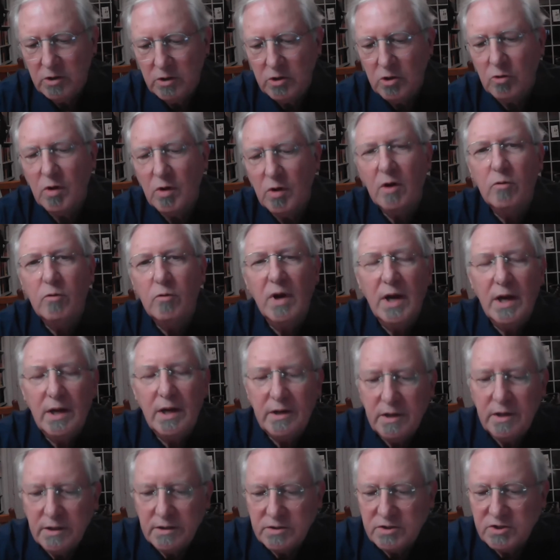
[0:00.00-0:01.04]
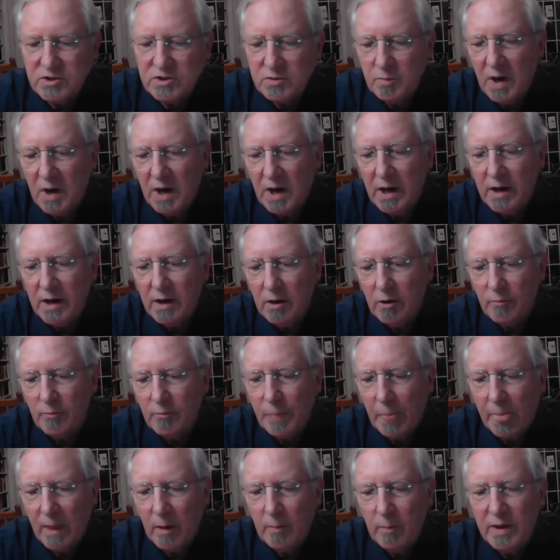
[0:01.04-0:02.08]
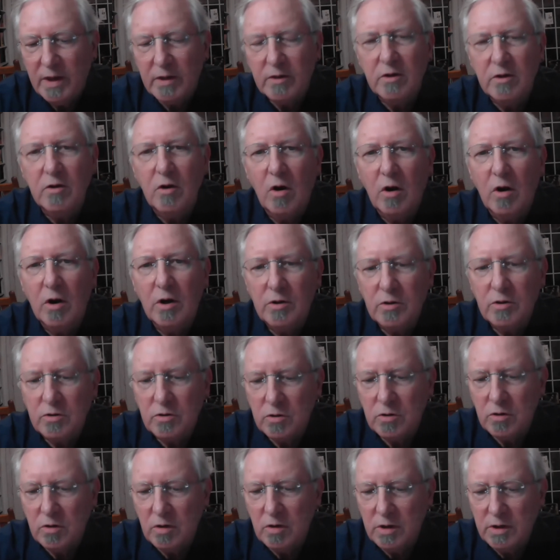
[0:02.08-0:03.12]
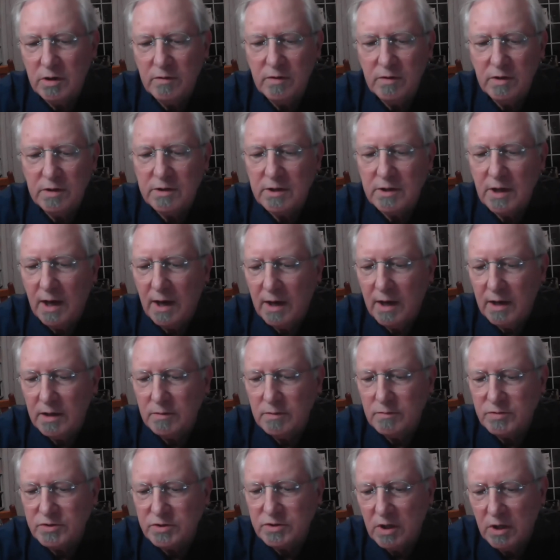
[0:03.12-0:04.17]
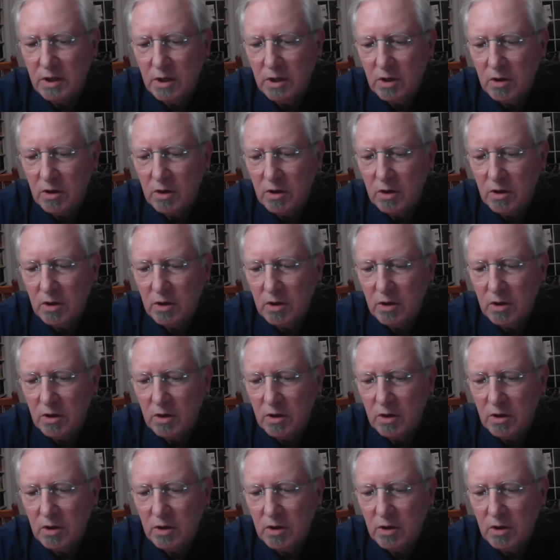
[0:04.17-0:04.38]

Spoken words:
Your ironic smile about an article in the Times